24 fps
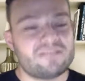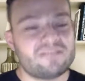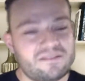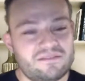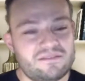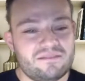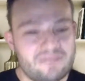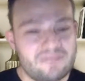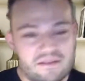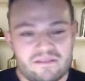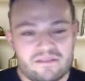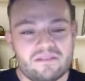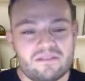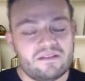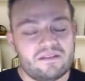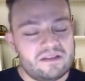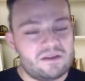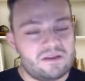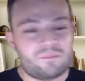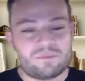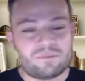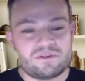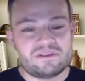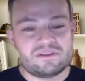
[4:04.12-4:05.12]
in a
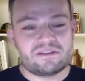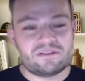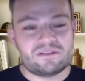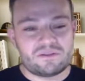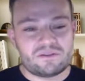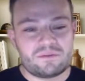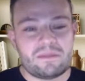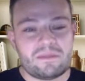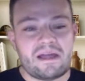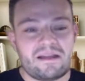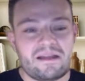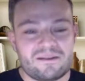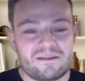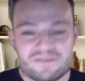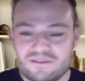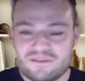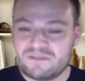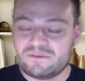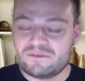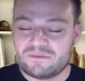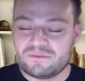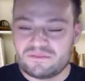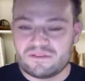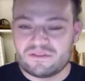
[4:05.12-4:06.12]
particular manner
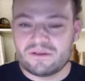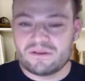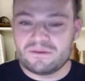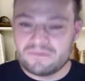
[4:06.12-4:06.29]
too. So.